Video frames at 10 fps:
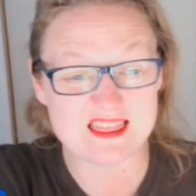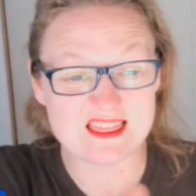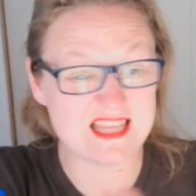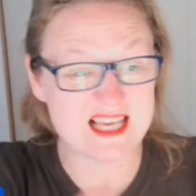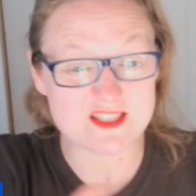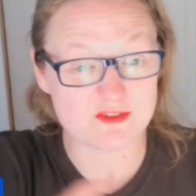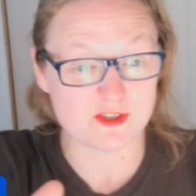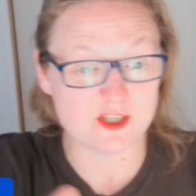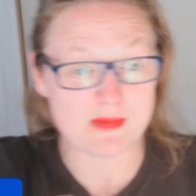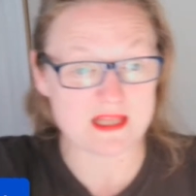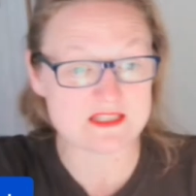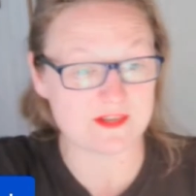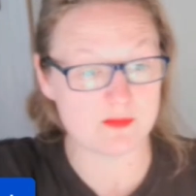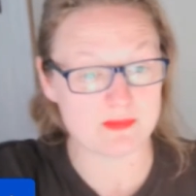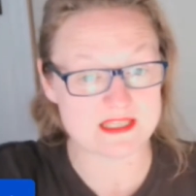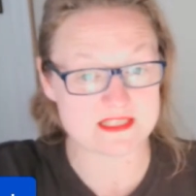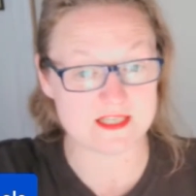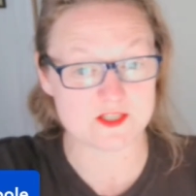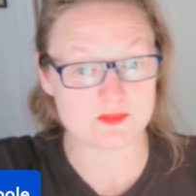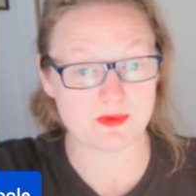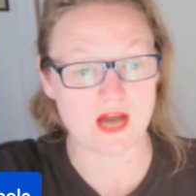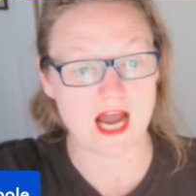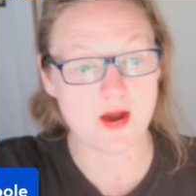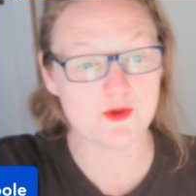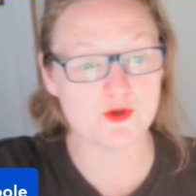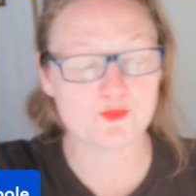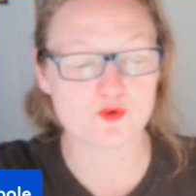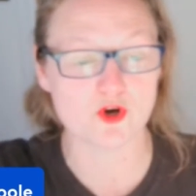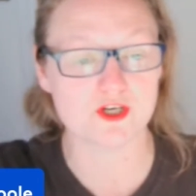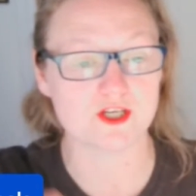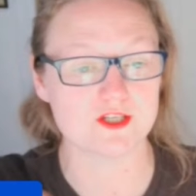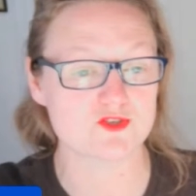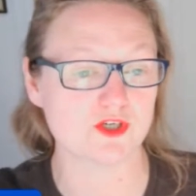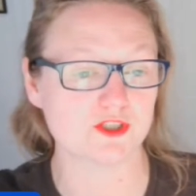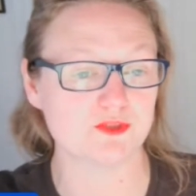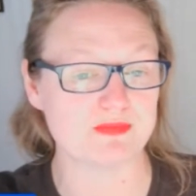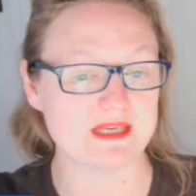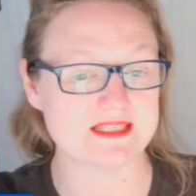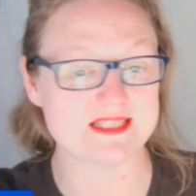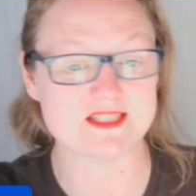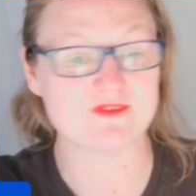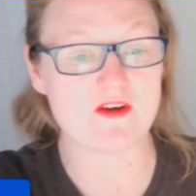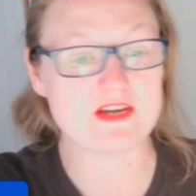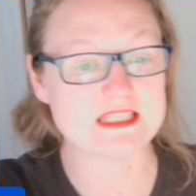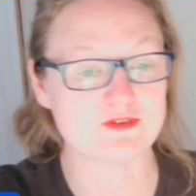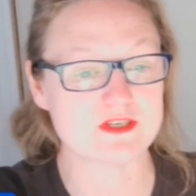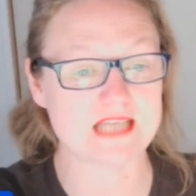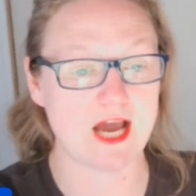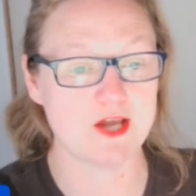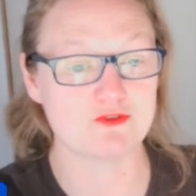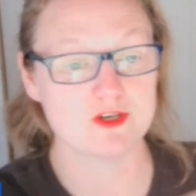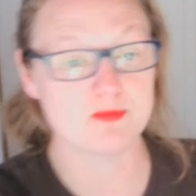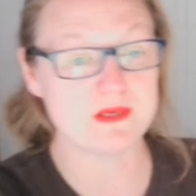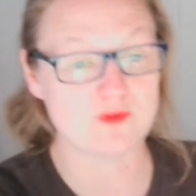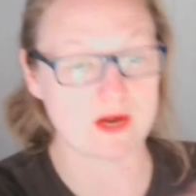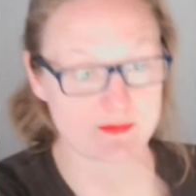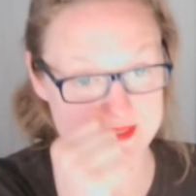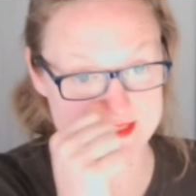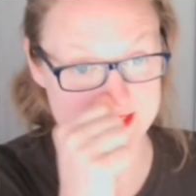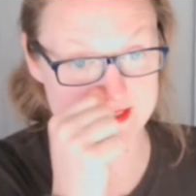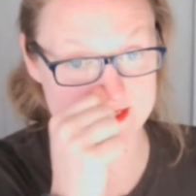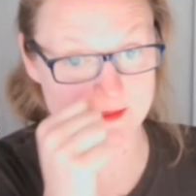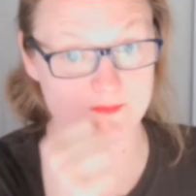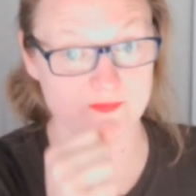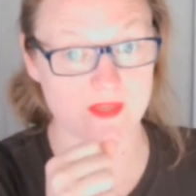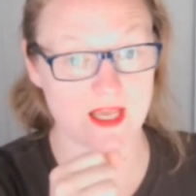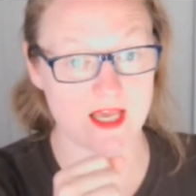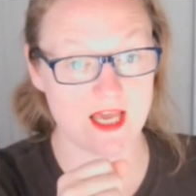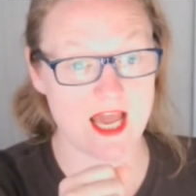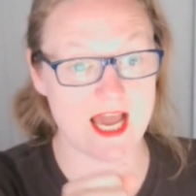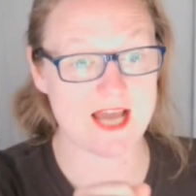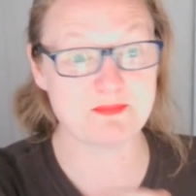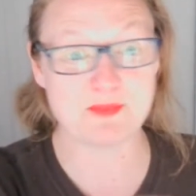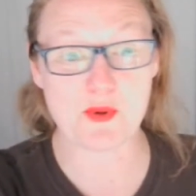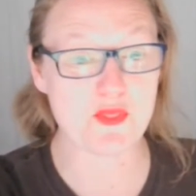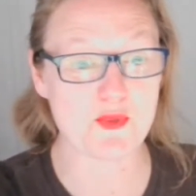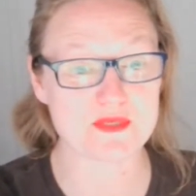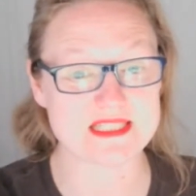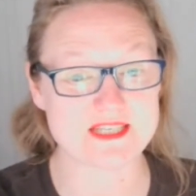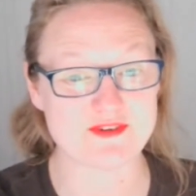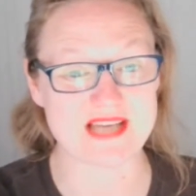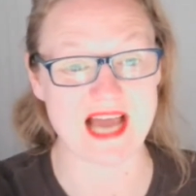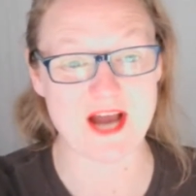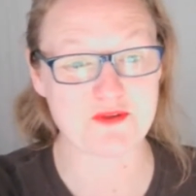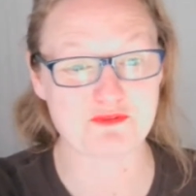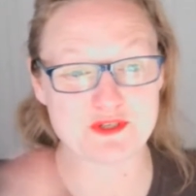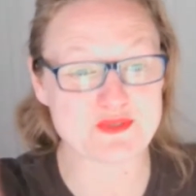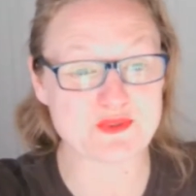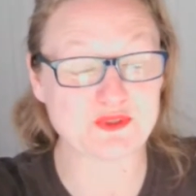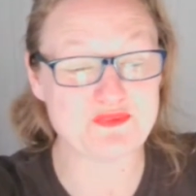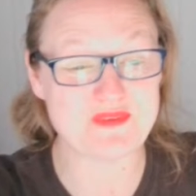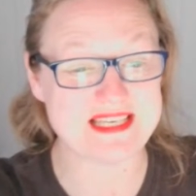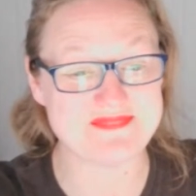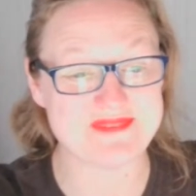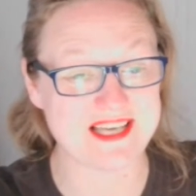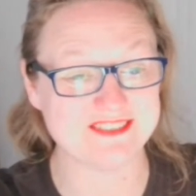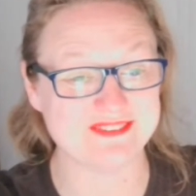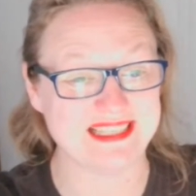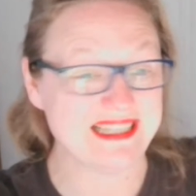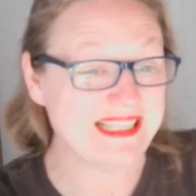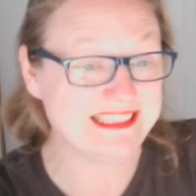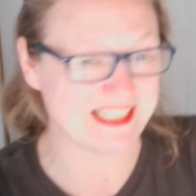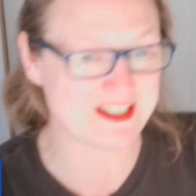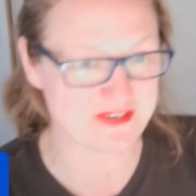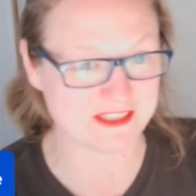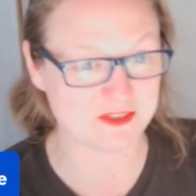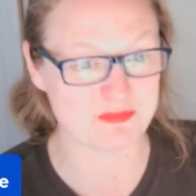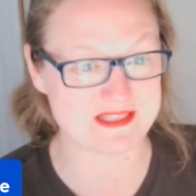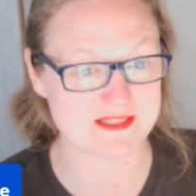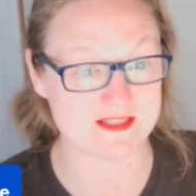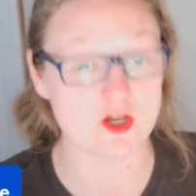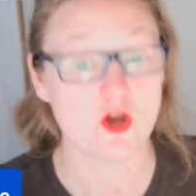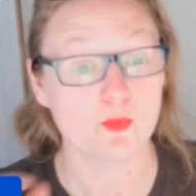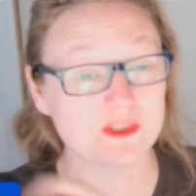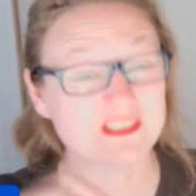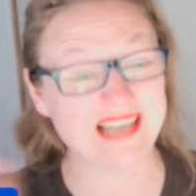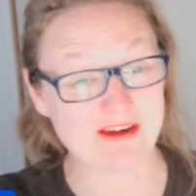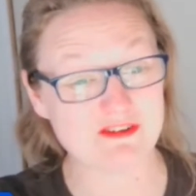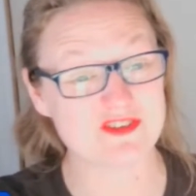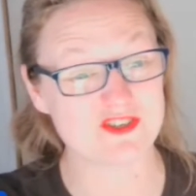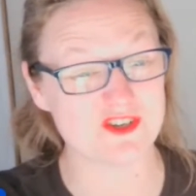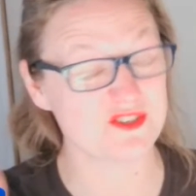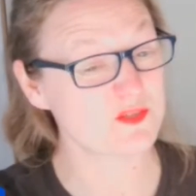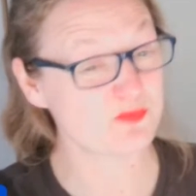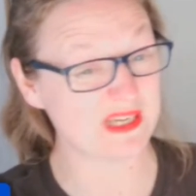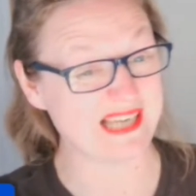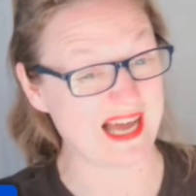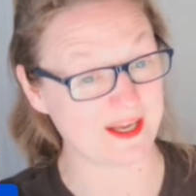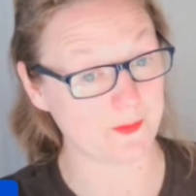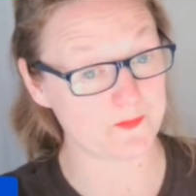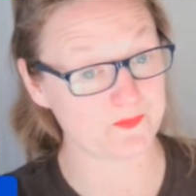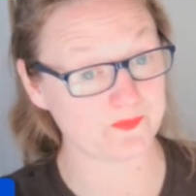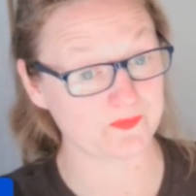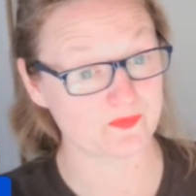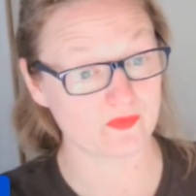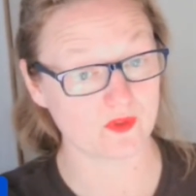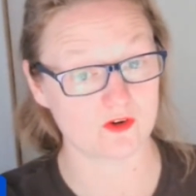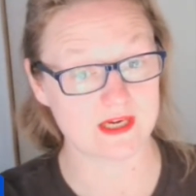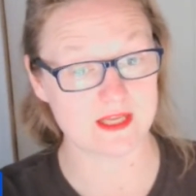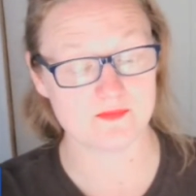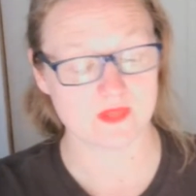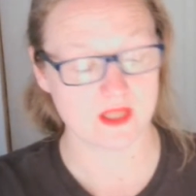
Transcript: these are the fundamentals for your business, but how you run a construction business is very different to how you run a bid writing business. And both of those are different to how you run a social media management and lead generation business, which Gareth does, and he's brilliant at it. Alrighty.